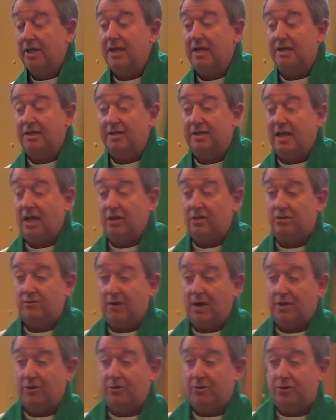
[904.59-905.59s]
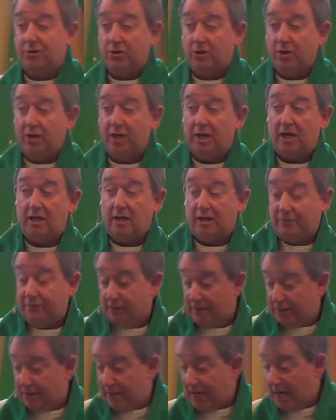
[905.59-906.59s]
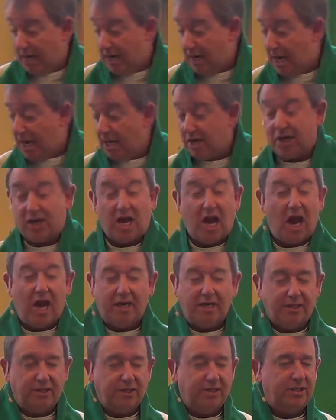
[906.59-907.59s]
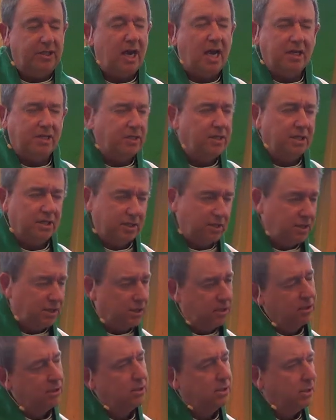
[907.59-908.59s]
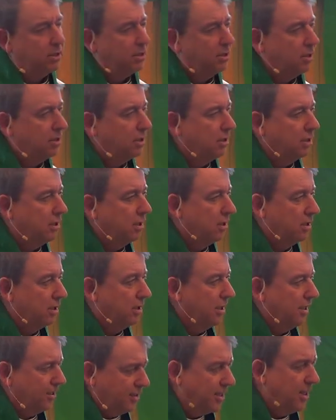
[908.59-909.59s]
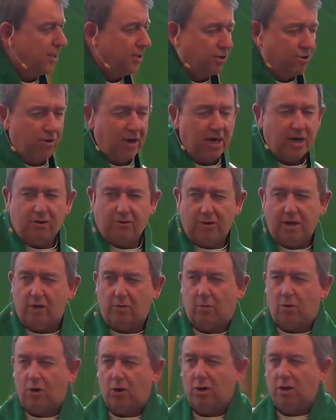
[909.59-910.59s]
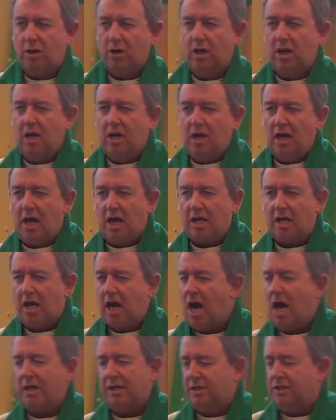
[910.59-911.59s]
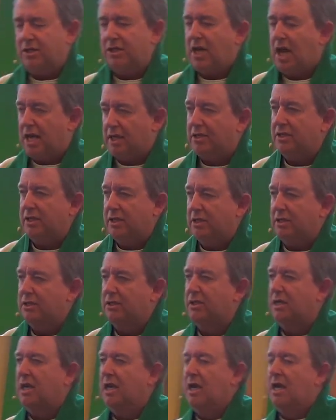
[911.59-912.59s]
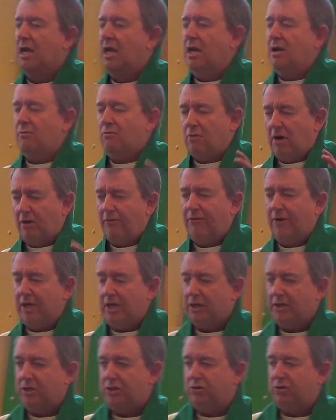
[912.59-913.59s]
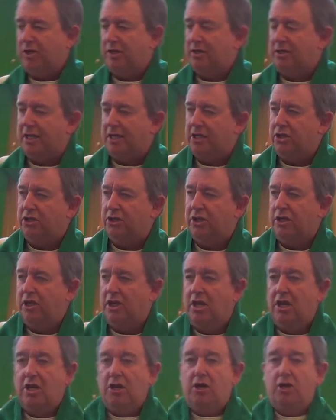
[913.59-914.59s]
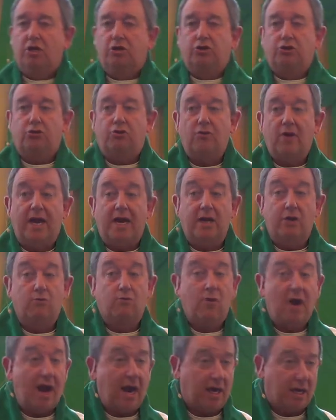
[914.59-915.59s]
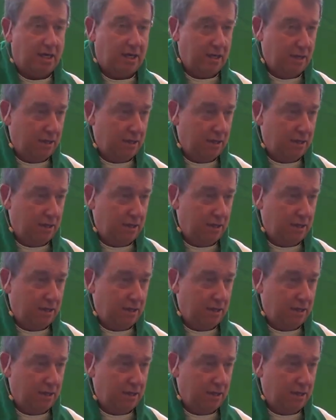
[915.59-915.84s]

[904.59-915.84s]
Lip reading: It sounds rather dirty. I love to say it. Akatastasis. Isn't that a great Greek word? Akatastasis. Rough English translation, train wreck.